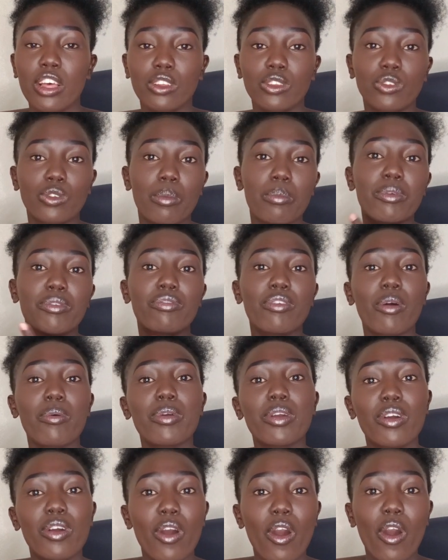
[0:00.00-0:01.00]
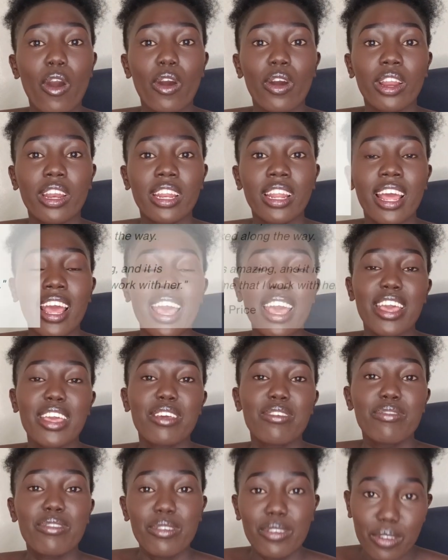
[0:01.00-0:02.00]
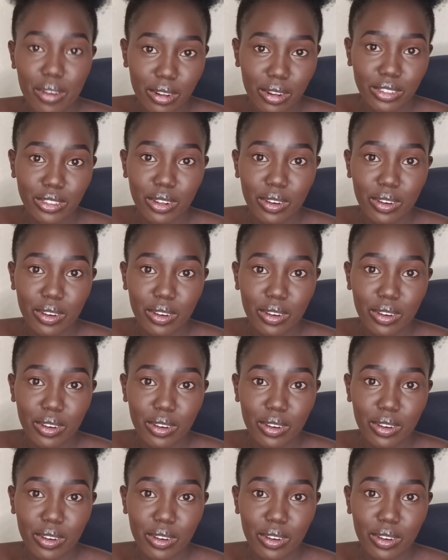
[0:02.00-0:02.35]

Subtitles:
So before we go on, if you don't